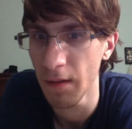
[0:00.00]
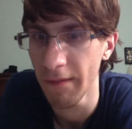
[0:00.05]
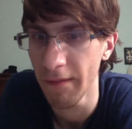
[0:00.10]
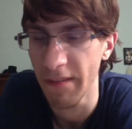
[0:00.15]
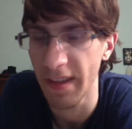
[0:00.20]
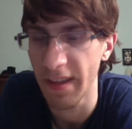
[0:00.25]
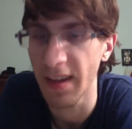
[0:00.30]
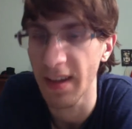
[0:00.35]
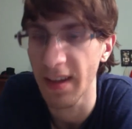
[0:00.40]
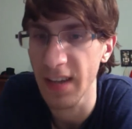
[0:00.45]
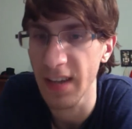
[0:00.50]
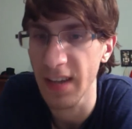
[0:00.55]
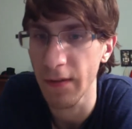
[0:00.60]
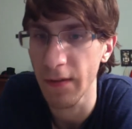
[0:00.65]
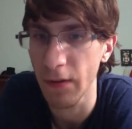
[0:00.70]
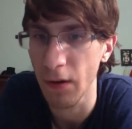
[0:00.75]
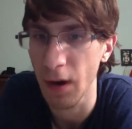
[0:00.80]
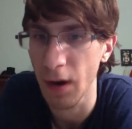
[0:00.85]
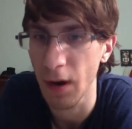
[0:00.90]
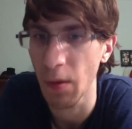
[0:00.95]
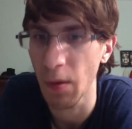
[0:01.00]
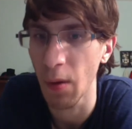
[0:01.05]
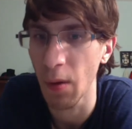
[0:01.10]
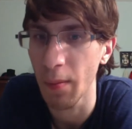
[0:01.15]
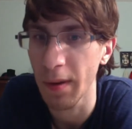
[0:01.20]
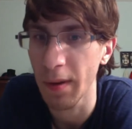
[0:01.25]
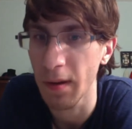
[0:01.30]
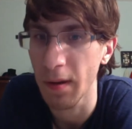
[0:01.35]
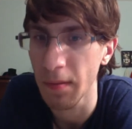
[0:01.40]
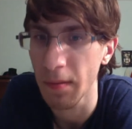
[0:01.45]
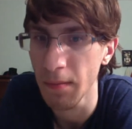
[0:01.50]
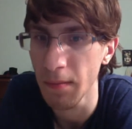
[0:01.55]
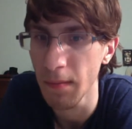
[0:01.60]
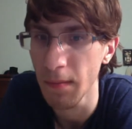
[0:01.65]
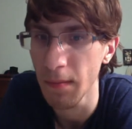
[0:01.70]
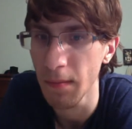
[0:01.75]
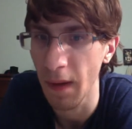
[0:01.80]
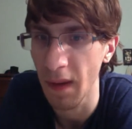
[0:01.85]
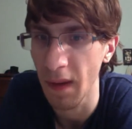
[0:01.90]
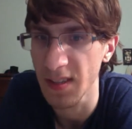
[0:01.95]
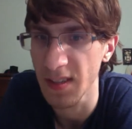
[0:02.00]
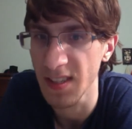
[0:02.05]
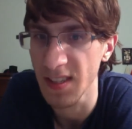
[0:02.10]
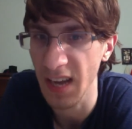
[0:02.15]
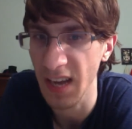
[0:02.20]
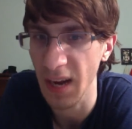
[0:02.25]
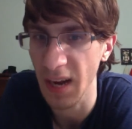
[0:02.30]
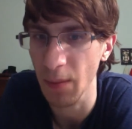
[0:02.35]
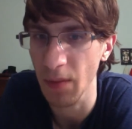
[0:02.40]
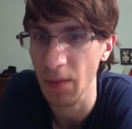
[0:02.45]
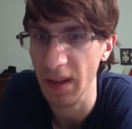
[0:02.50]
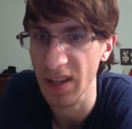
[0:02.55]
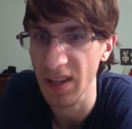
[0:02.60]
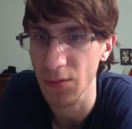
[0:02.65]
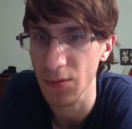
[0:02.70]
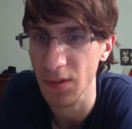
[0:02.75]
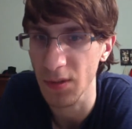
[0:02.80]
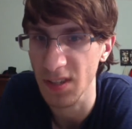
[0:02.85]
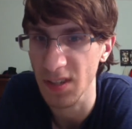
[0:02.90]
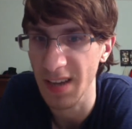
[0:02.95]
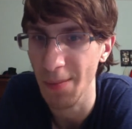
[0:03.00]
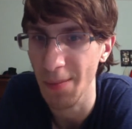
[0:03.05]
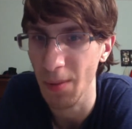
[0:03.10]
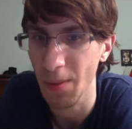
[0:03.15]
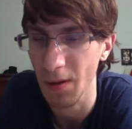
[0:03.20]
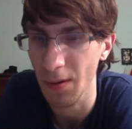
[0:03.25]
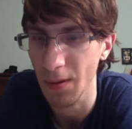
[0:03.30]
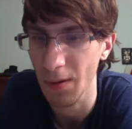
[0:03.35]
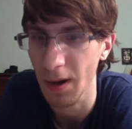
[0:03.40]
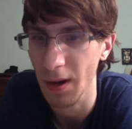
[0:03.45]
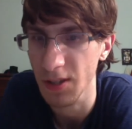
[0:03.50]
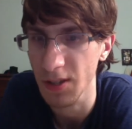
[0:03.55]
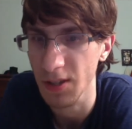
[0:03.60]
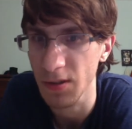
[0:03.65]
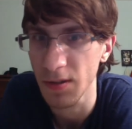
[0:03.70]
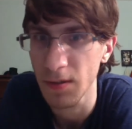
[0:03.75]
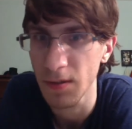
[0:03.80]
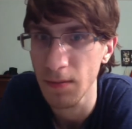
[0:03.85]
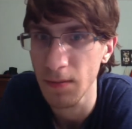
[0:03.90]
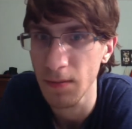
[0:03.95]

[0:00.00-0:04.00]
MLB, and then second place was Cat Butler Risers.